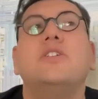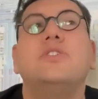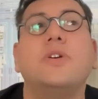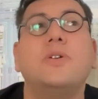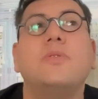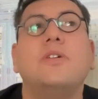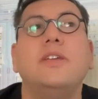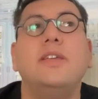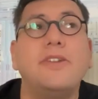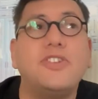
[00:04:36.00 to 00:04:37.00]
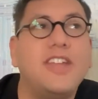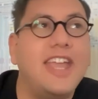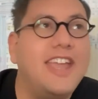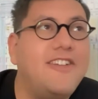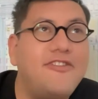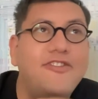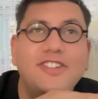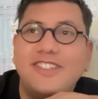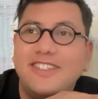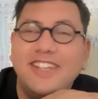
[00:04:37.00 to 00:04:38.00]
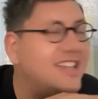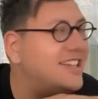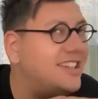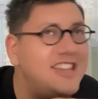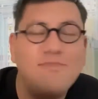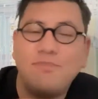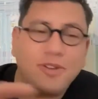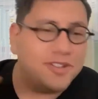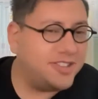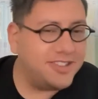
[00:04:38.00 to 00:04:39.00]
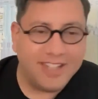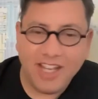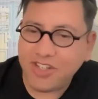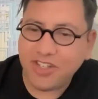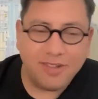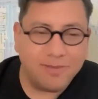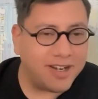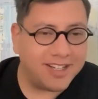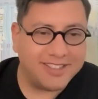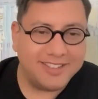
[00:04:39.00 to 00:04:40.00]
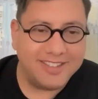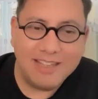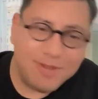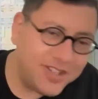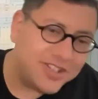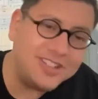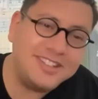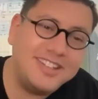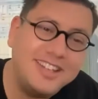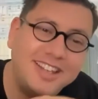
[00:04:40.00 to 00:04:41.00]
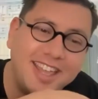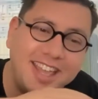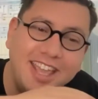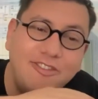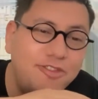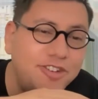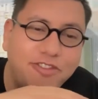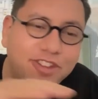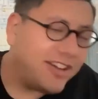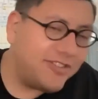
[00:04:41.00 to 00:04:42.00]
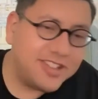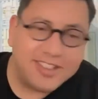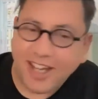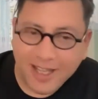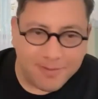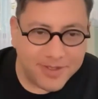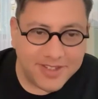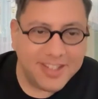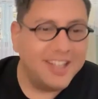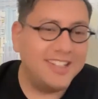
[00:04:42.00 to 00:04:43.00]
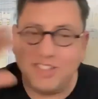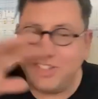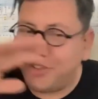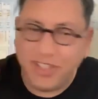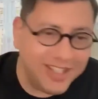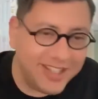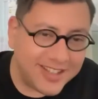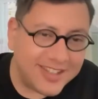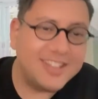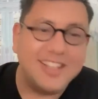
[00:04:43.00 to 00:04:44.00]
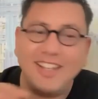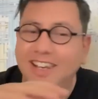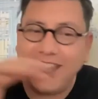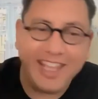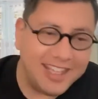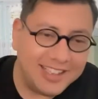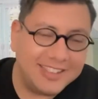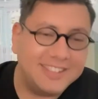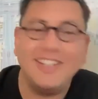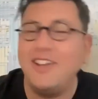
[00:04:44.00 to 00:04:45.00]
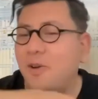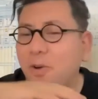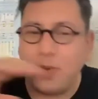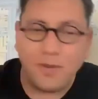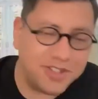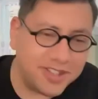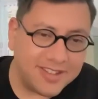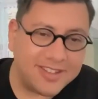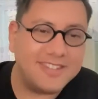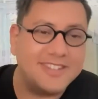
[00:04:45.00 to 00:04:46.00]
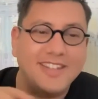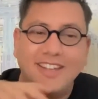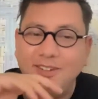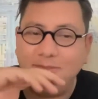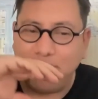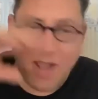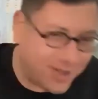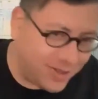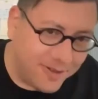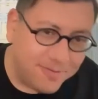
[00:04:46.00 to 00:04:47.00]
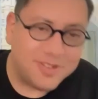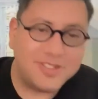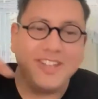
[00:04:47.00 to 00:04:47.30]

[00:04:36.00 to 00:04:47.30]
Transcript: So imagine every single important national parks. Imagine every flower types, trees, lakes, oceans, mushrooms,